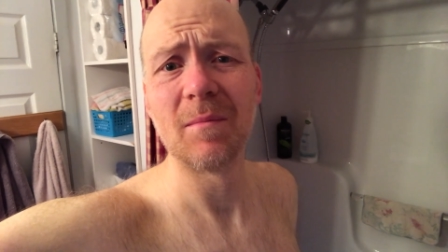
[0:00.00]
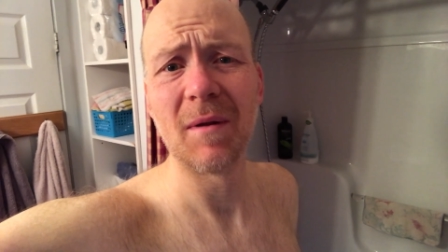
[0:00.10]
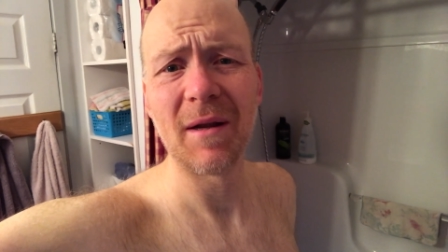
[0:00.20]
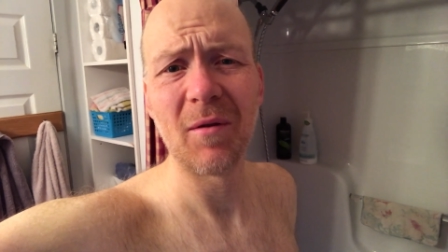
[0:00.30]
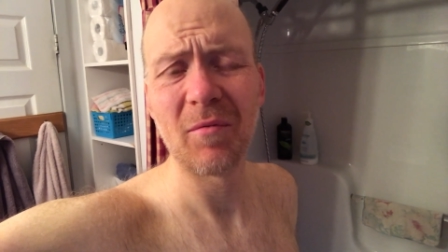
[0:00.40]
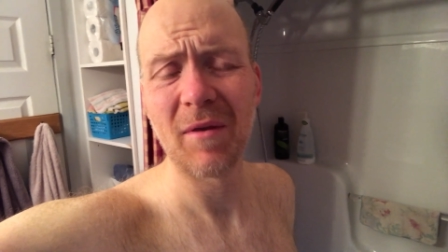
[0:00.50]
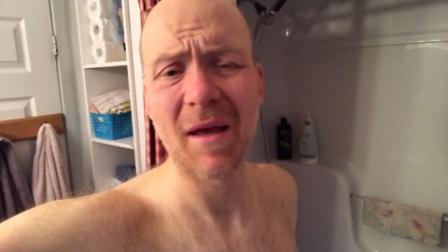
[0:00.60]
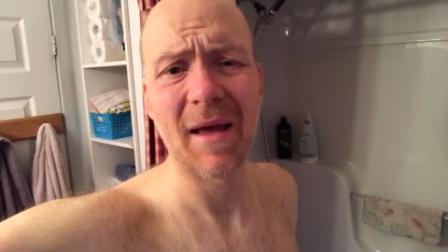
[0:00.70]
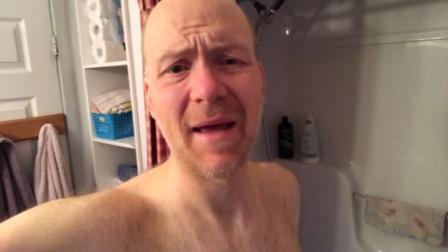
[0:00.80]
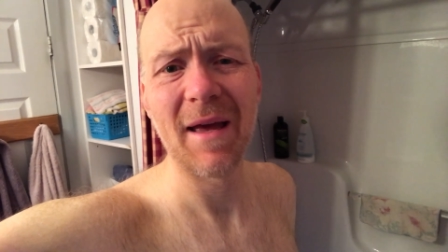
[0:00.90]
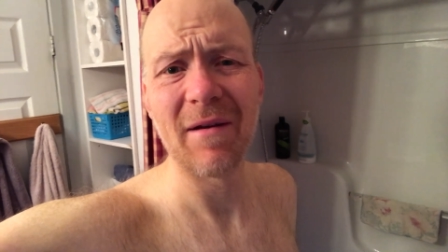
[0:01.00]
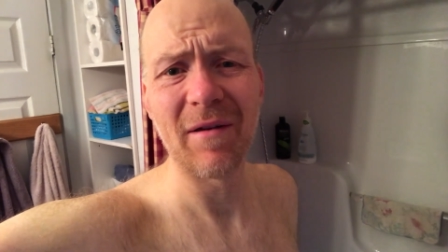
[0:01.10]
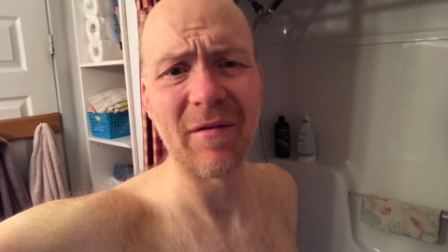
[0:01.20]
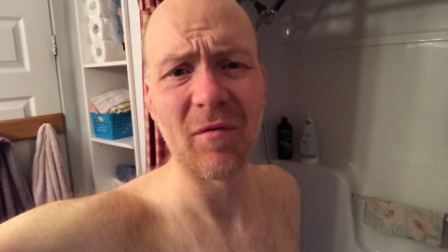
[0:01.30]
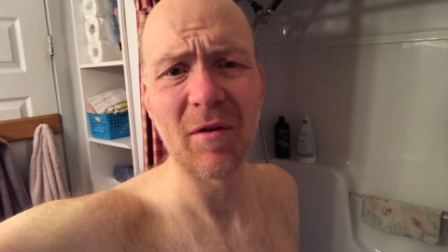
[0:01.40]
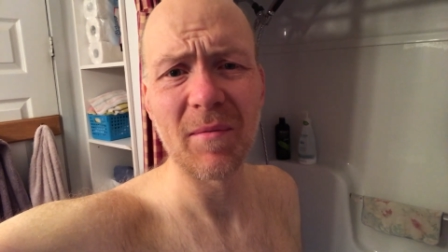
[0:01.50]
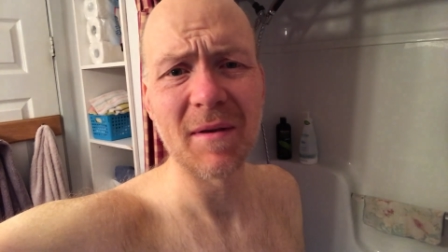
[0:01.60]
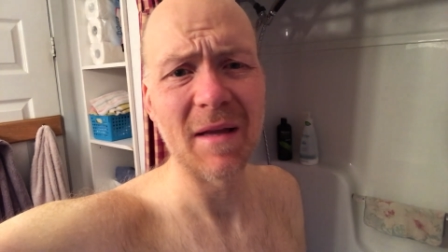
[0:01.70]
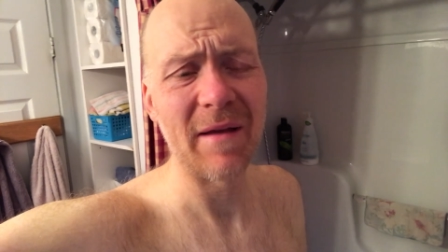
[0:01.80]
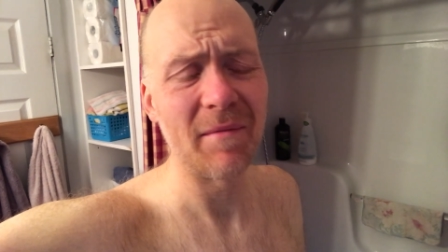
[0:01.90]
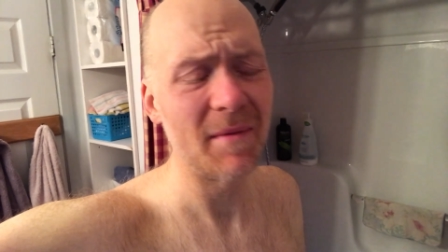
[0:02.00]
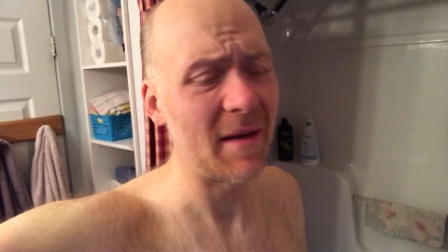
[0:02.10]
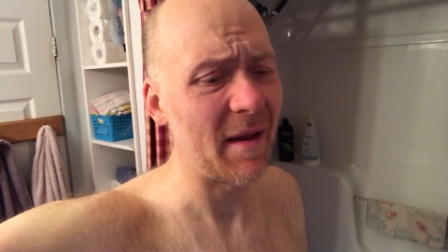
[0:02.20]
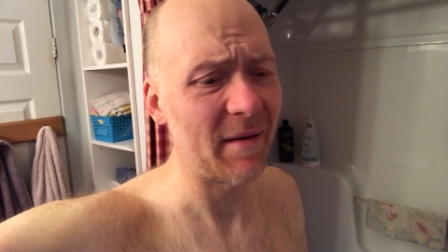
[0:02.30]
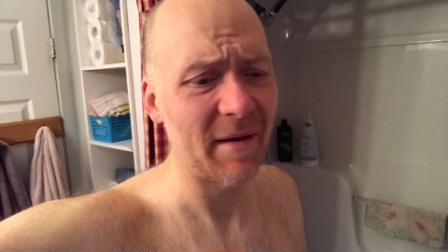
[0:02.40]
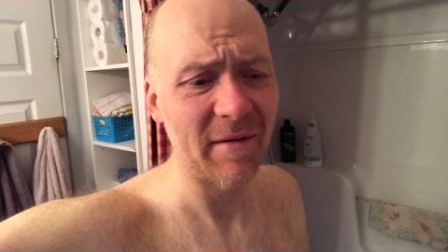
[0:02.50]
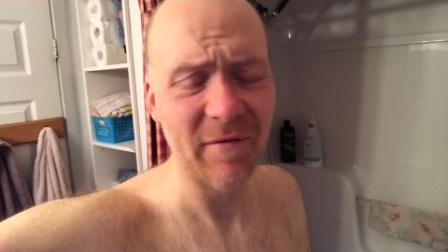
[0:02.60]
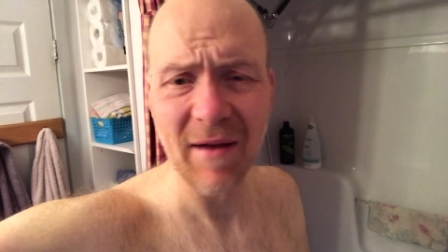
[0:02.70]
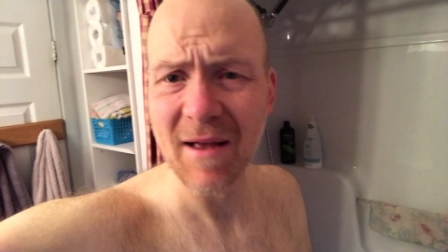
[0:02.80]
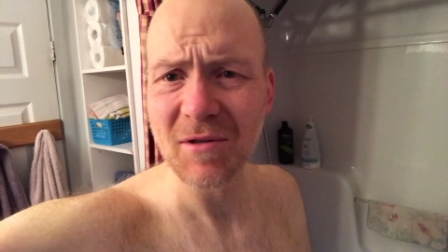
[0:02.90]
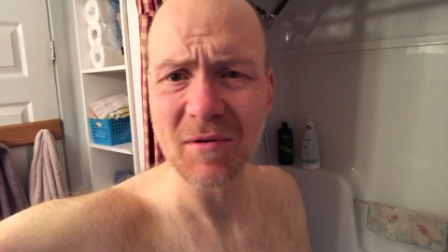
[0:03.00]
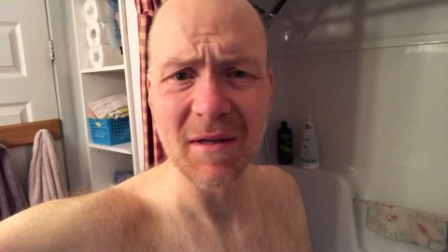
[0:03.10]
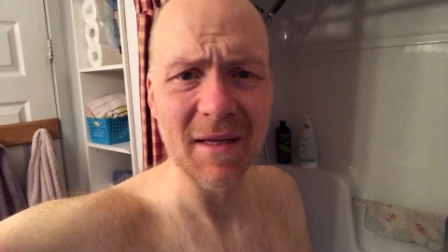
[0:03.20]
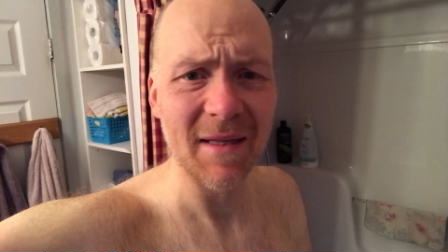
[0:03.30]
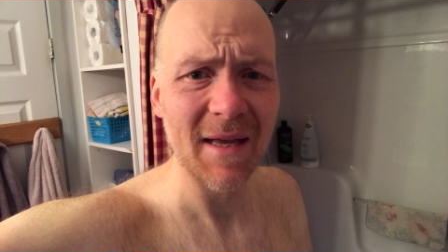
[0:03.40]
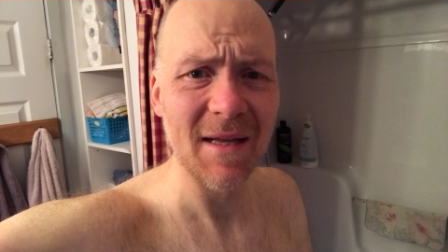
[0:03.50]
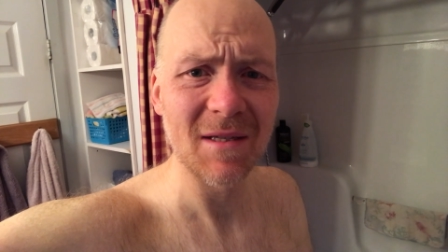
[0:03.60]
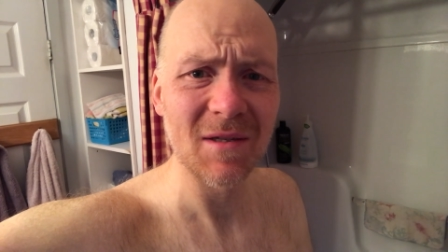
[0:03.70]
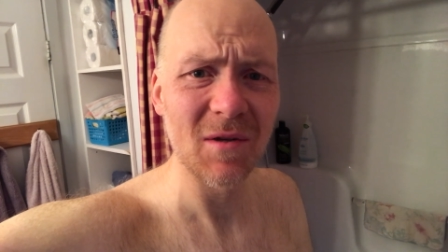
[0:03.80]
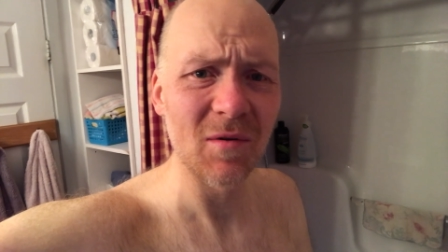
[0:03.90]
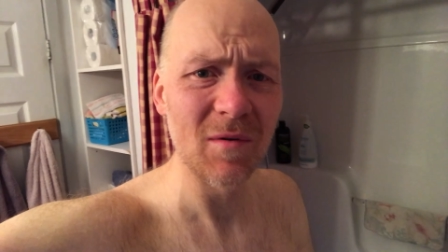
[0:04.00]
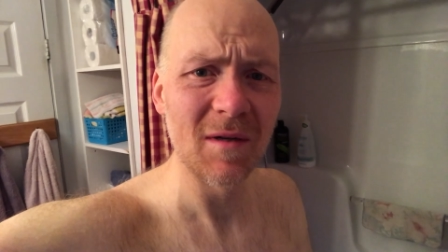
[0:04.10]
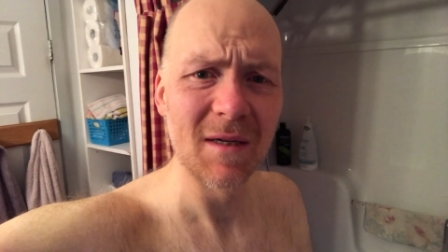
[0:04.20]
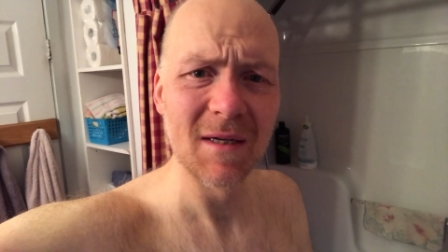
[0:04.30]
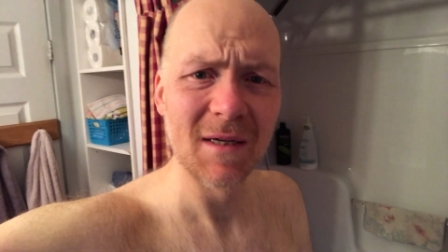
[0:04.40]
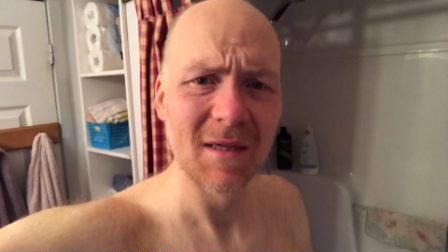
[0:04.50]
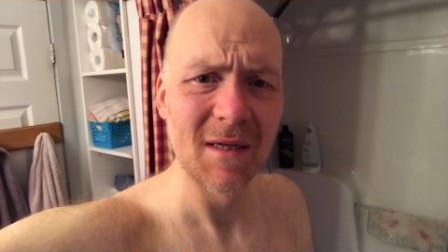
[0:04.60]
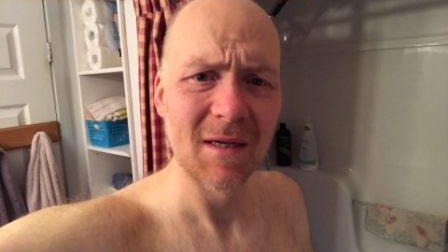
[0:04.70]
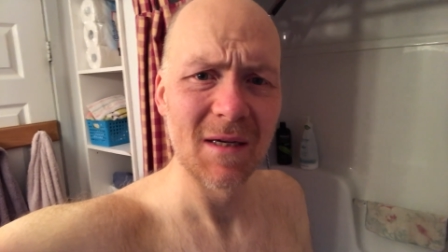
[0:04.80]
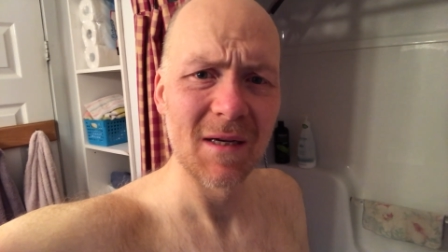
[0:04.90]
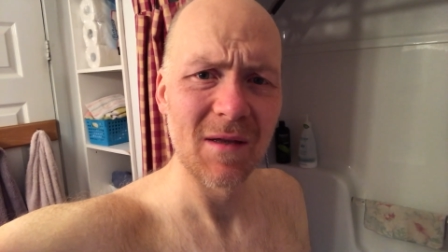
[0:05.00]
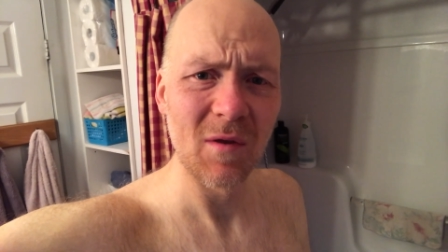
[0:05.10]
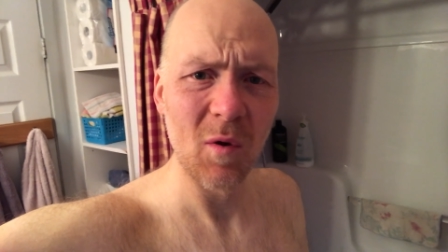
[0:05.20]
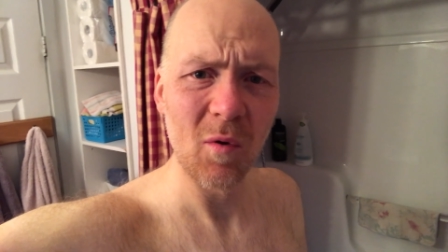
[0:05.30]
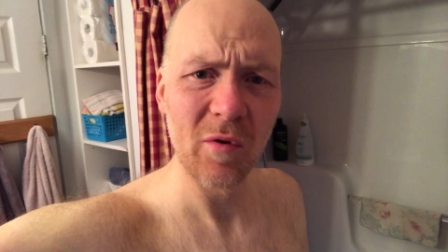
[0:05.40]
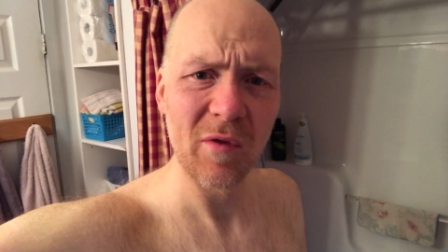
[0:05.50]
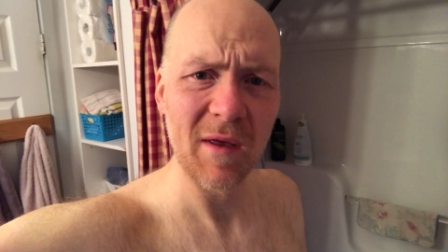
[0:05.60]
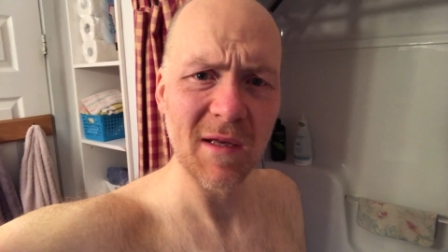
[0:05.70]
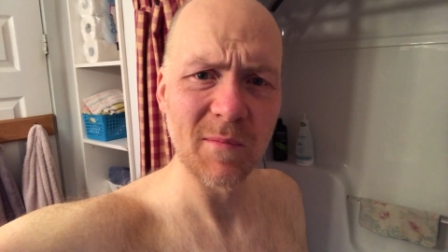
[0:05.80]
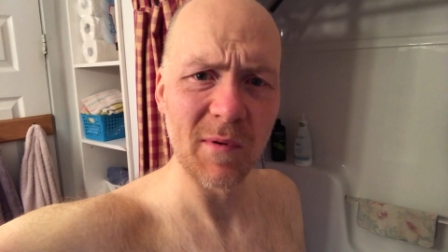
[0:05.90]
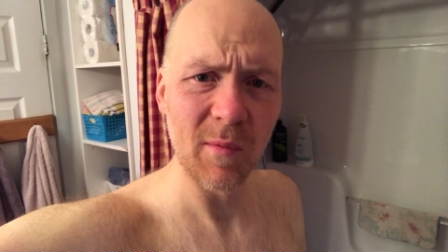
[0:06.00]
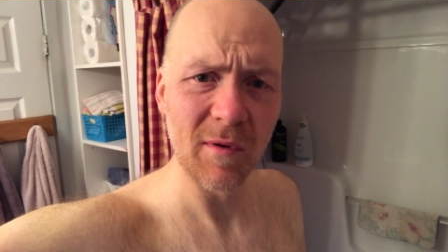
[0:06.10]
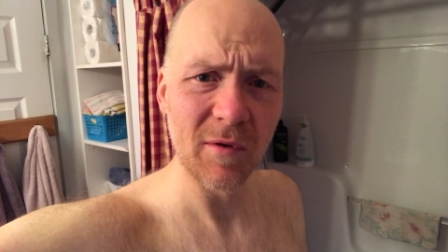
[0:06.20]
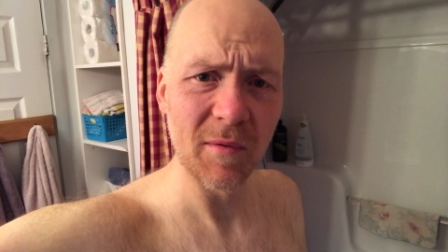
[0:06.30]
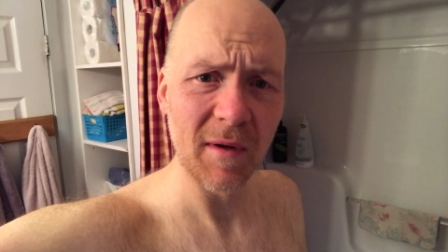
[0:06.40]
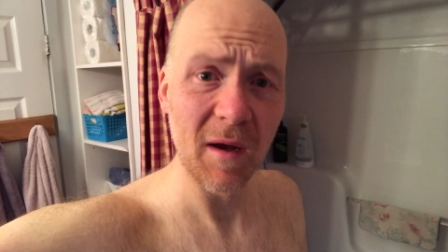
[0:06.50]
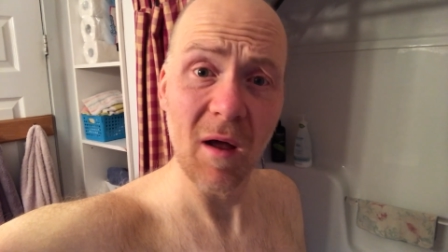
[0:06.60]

But I don't think I had. I haven't been adding any fats or anything like that, so the whole thing is bewildering.